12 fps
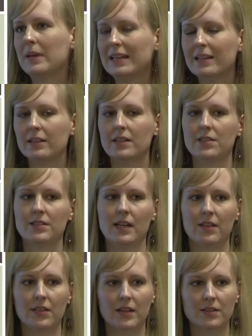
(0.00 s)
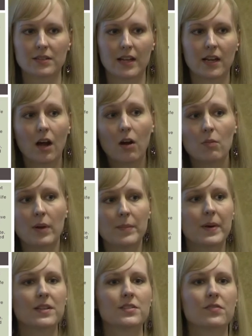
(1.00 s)
immediately say things like, oh, my
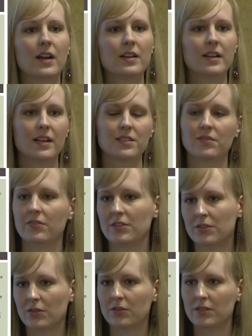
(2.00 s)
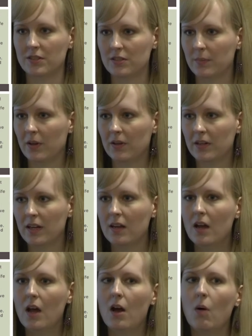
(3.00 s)
best friend has a physical disability.
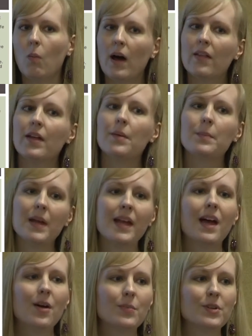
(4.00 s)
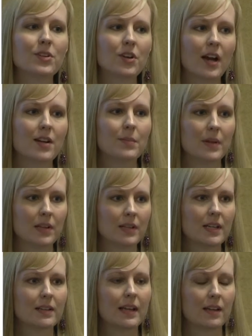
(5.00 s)
While that may help your
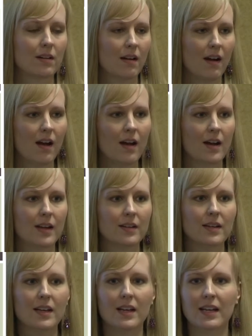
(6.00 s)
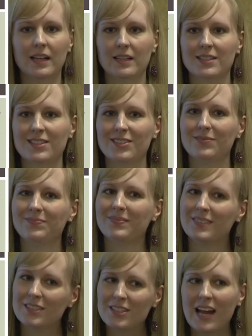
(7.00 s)
credibility later on,
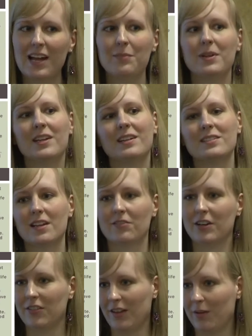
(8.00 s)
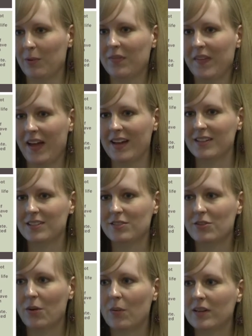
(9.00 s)
timing is everything with that.
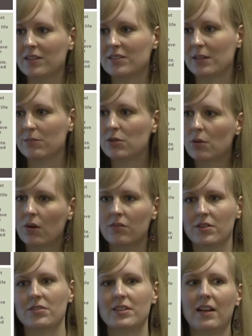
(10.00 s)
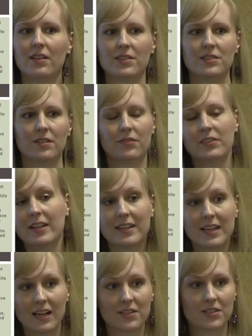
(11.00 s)
You don't want to seem too overzealous of,
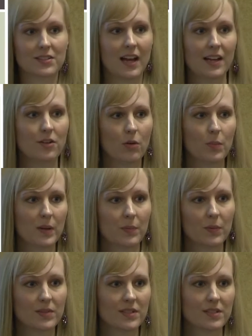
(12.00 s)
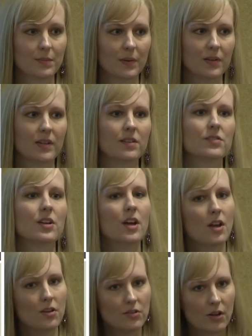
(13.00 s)
like, yes, I know people with disabilities.
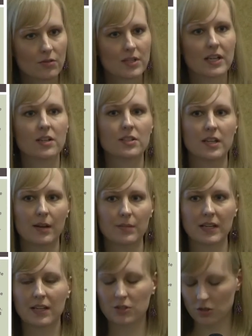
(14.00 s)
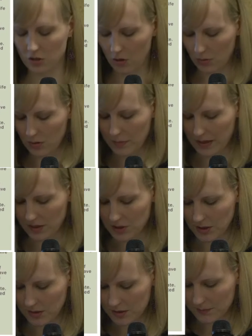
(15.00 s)
No, take your time to get to know the
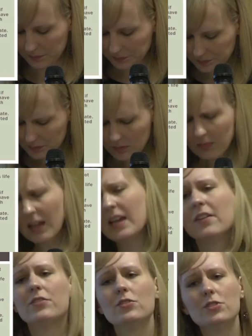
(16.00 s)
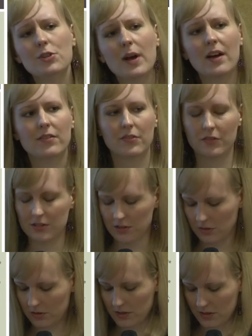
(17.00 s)
patient. If you do have a
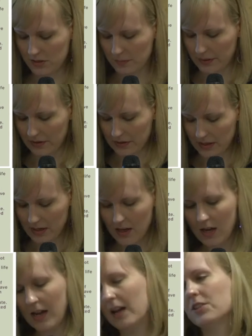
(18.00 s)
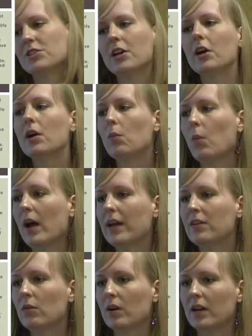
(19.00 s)
physical disability, share it
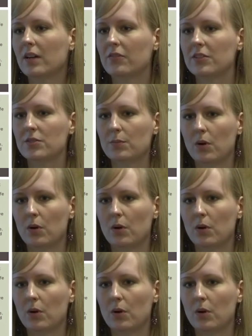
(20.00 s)
when or if it's